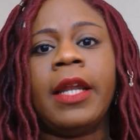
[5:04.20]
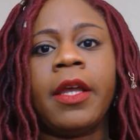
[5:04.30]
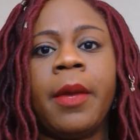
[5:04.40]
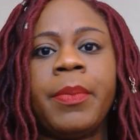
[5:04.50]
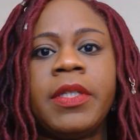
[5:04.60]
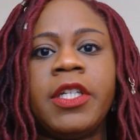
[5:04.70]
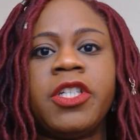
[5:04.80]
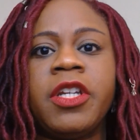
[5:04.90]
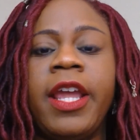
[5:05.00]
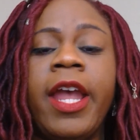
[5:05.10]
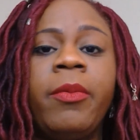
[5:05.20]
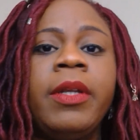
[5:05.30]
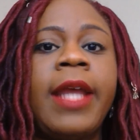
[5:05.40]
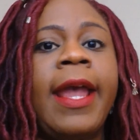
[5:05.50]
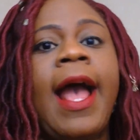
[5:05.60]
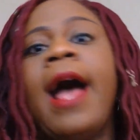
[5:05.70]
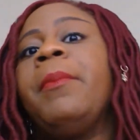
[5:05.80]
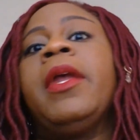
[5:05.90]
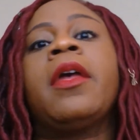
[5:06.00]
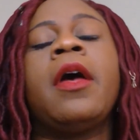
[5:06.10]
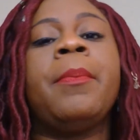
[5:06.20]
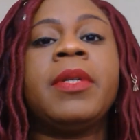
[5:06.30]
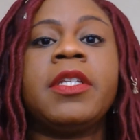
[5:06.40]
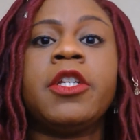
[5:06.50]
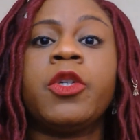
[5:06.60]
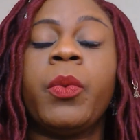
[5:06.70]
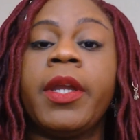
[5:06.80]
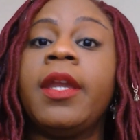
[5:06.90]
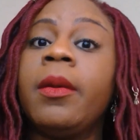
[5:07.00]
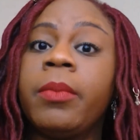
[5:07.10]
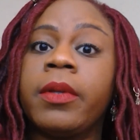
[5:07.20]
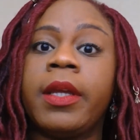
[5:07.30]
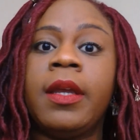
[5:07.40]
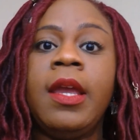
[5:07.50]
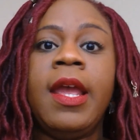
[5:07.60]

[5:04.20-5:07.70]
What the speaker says: a competition. Every day I'm in competition with Kimberly.